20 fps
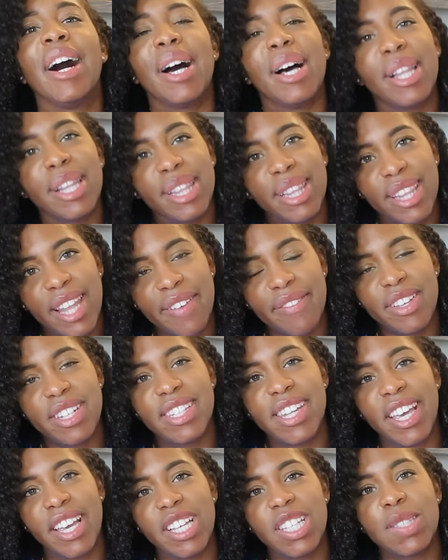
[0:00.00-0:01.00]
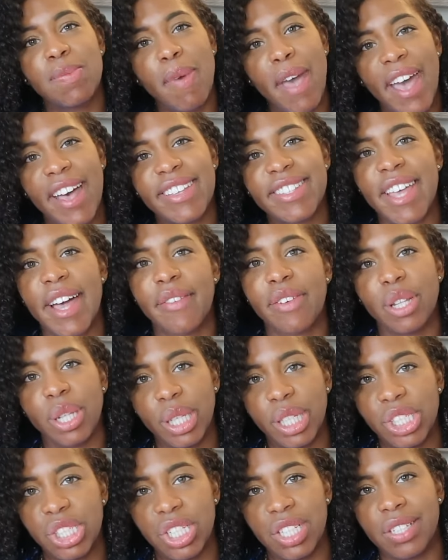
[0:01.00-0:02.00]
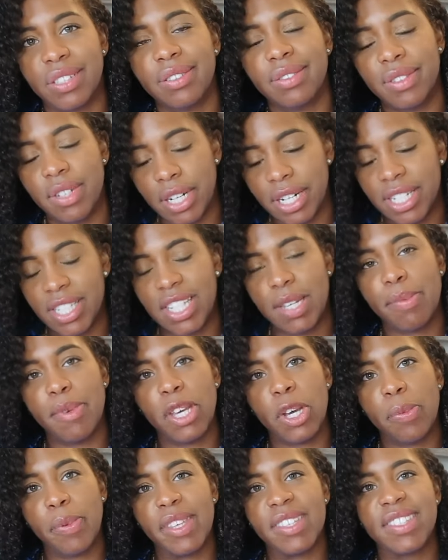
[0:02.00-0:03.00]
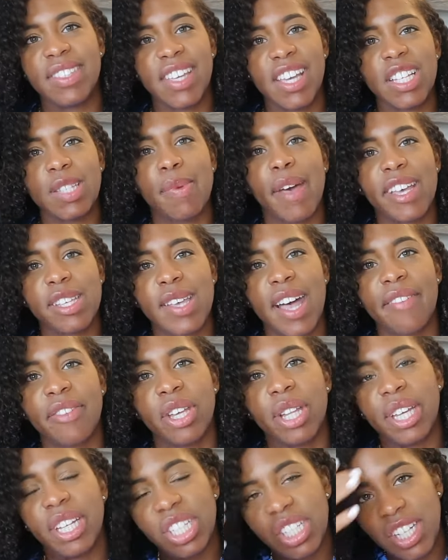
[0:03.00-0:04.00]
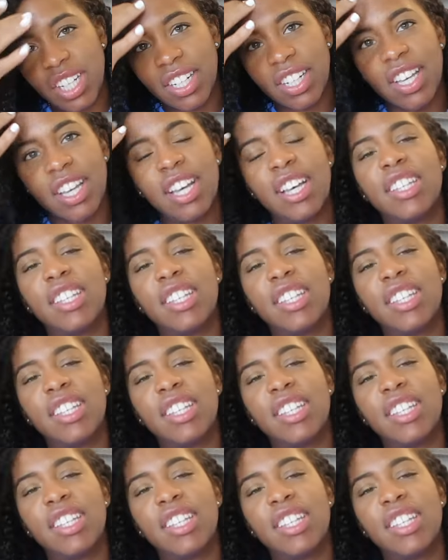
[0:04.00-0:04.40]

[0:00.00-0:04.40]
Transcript: 11 days past ovulation or dpo means days past ovulation